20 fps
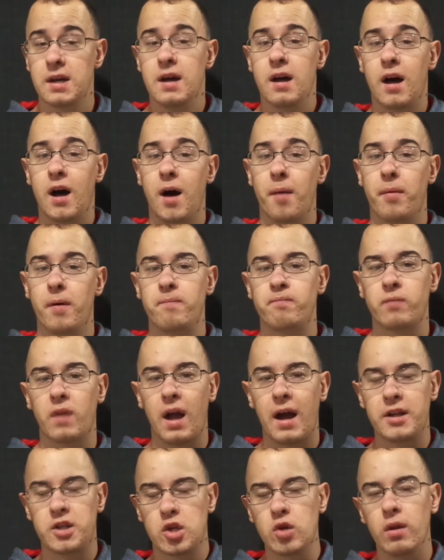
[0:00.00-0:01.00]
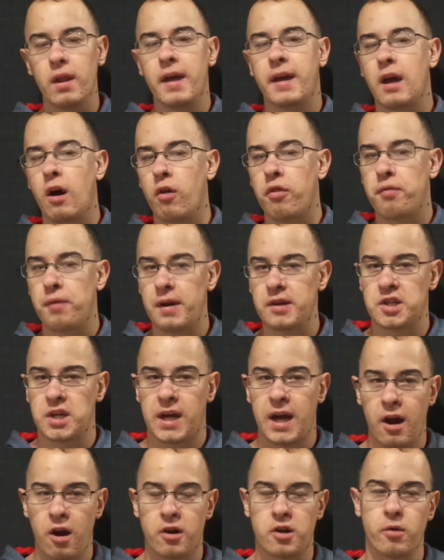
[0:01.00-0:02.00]
Uh, but I do like L3 as a
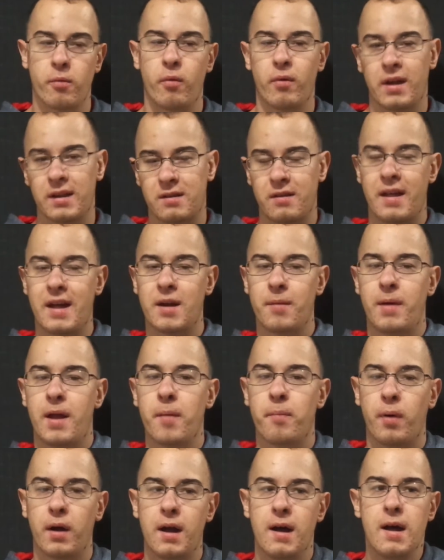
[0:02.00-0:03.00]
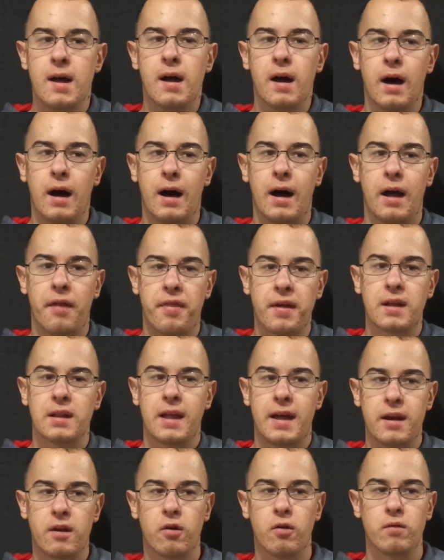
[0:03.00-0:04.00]
character, and we'll get to that in a minute. But uh, I think
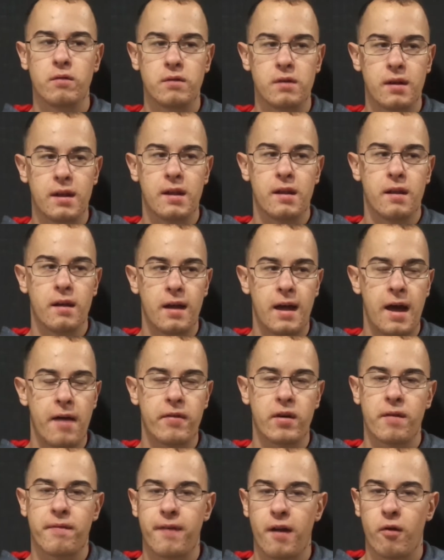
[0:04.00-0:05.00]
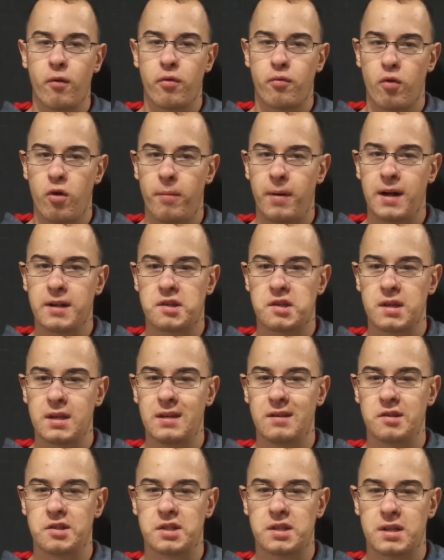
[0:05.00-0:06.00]
Lando having an affair with robots
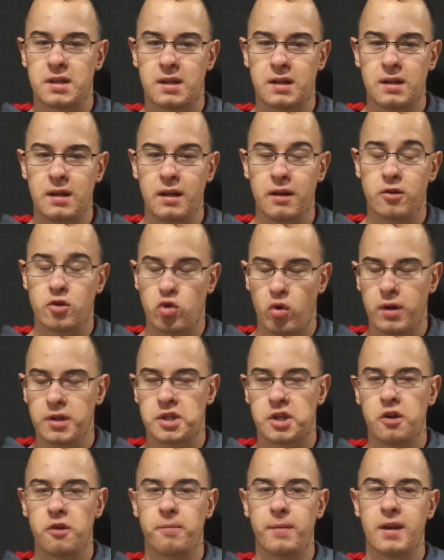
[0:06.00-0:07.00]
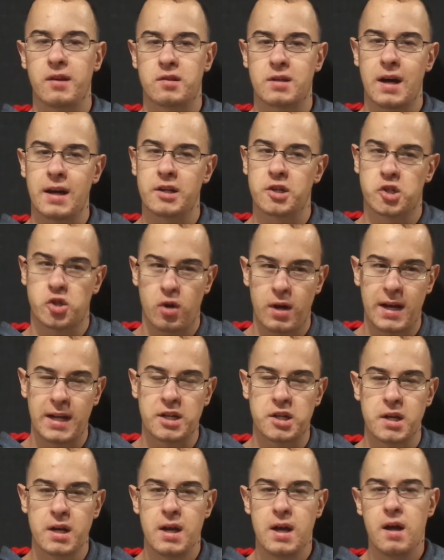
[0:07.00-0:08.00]
is your droid, excuse me, is kind of
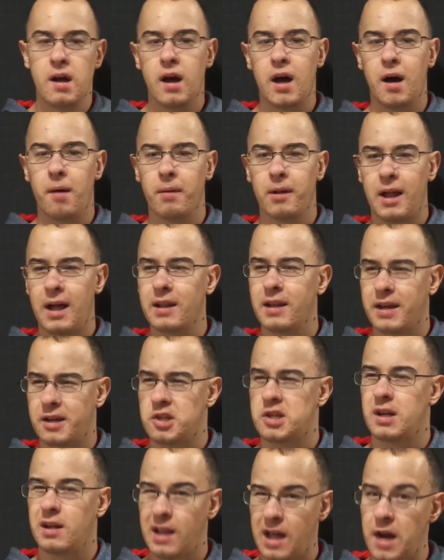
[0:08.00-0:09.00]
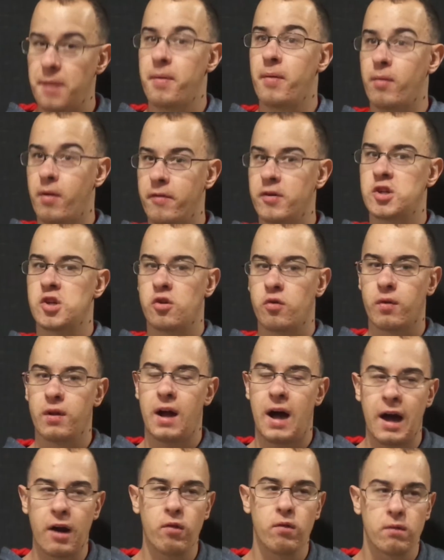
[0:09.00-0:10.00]
strange. Uh, like I said, a lot of people have issues with it.
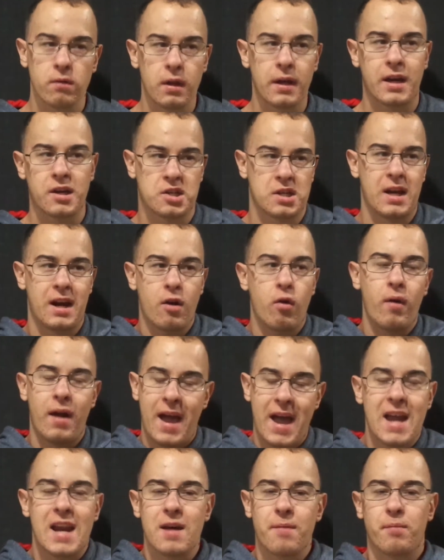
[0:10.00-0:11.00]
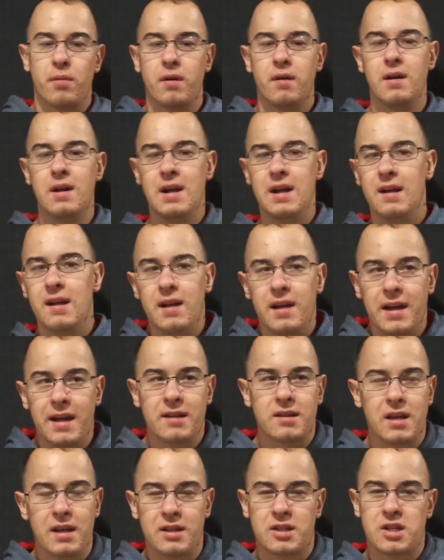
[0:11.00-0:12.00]
I don't, like I said, I don't hate it, but
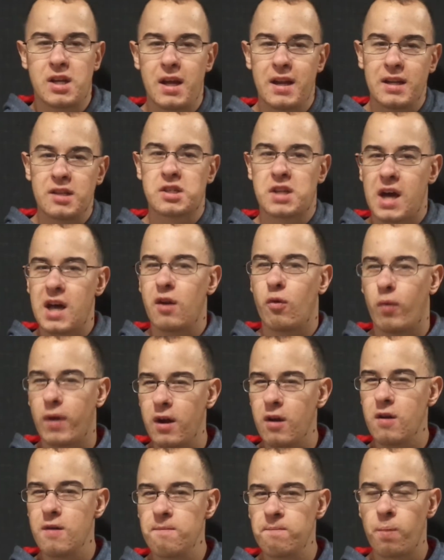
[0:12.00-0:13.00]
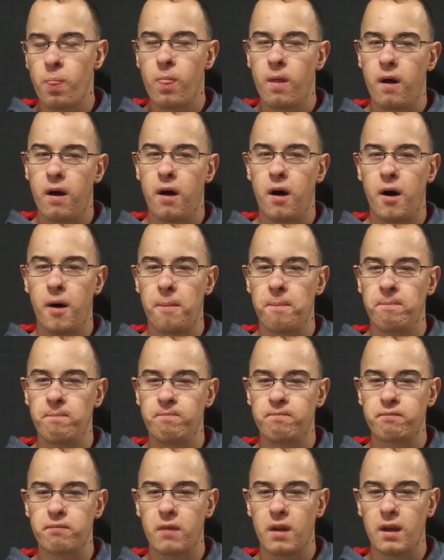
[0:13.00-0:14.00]
it, it, it is kind of weird. Um,
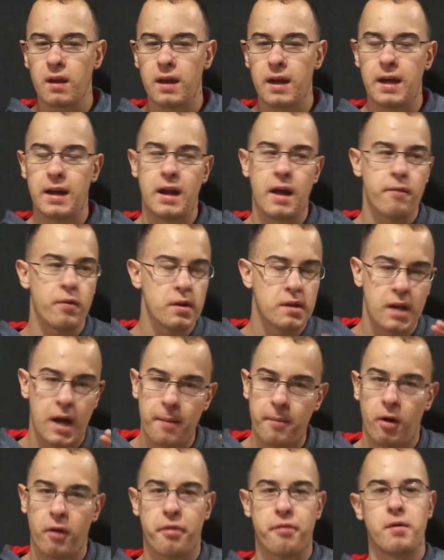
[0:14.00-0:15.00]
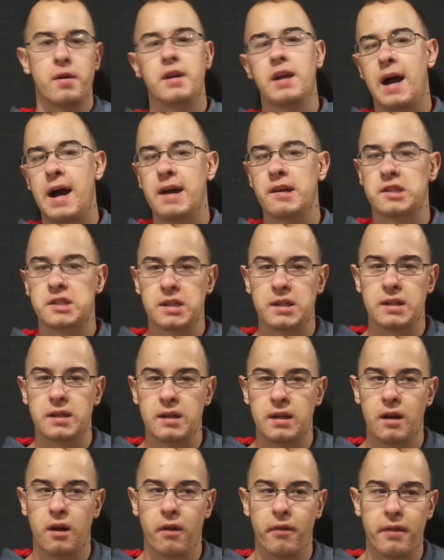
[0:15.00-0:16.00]
and every time L3 dies, it,
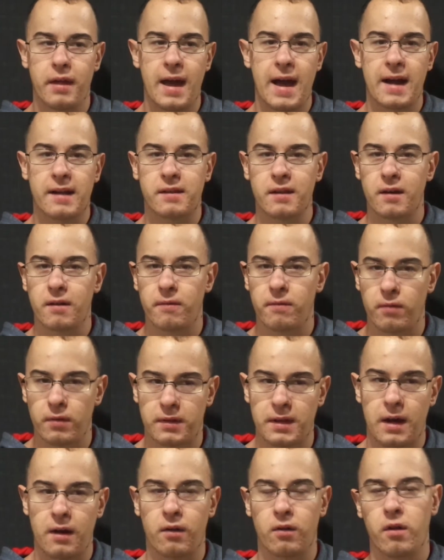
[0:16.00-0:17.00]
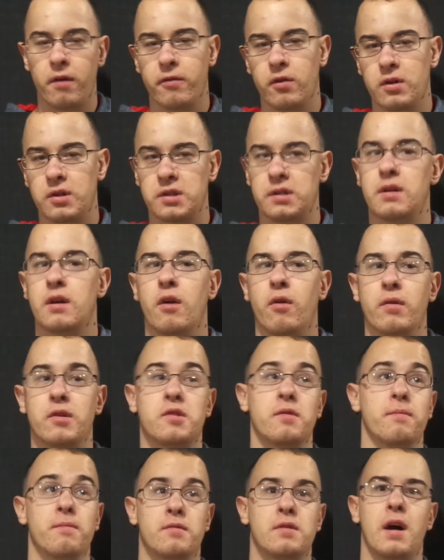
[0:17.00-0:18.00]
you know, the acting with Donald Glover isn't, you know, it's
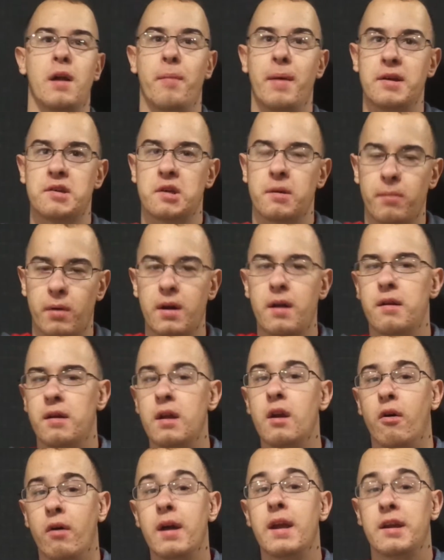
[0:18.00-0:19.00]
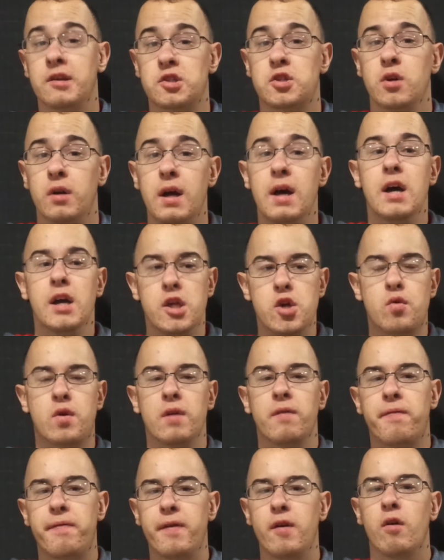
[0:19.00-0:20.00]
not amazing, but, you know, it is good. You
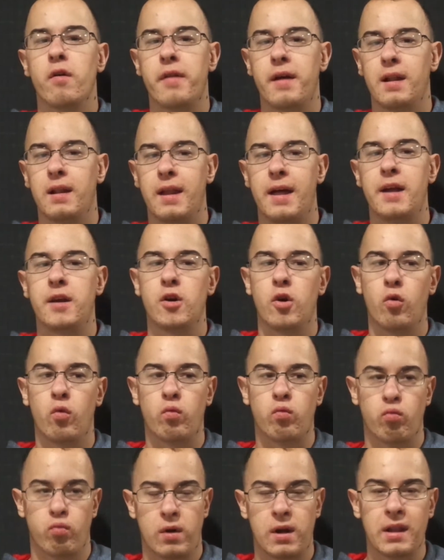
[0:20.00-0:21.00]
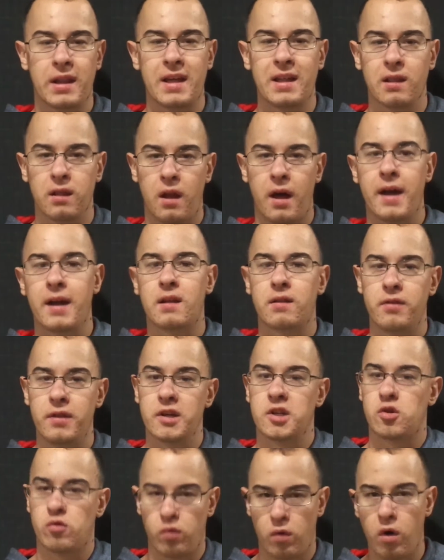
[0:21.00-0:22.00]
can feel that Lando really liked
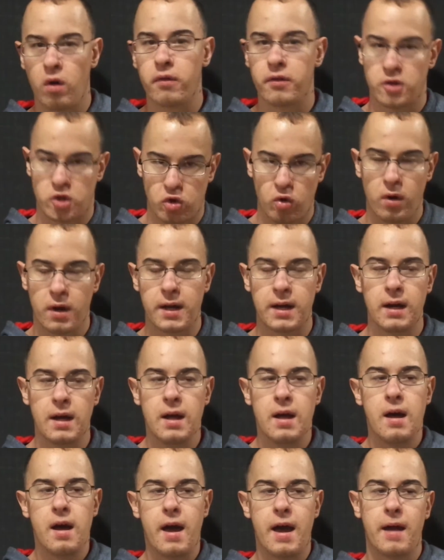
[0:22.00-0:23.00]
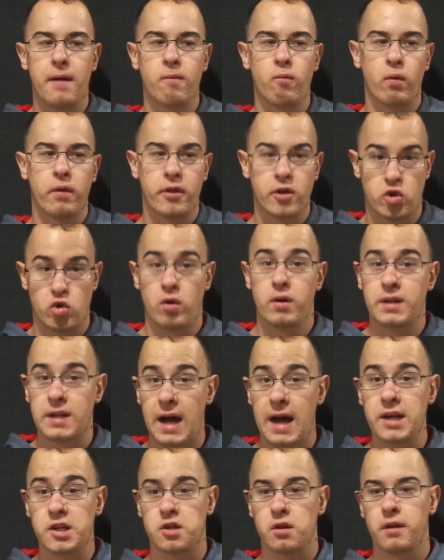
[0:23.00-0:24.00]
this ro- the droid, and when the droid
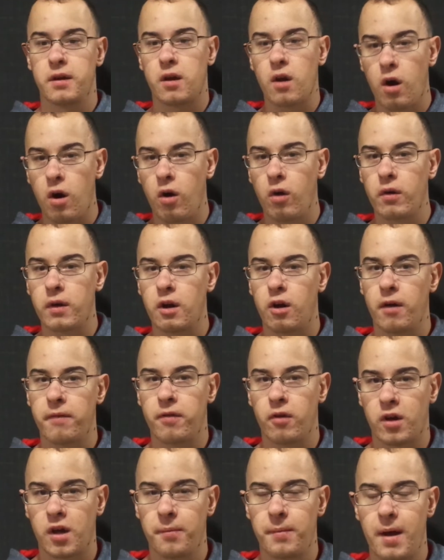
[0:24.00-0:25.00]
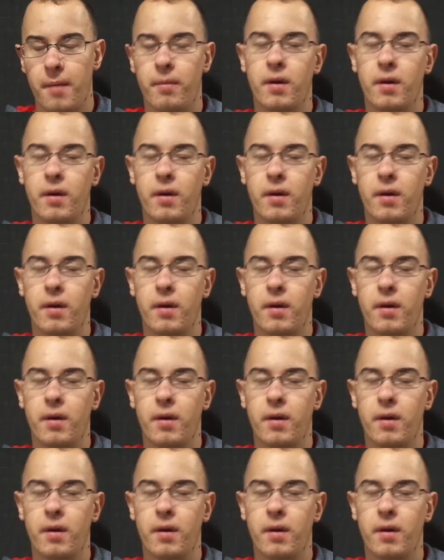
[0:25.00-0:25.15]
dies, you're like, oh, you know, I feel kind of bad.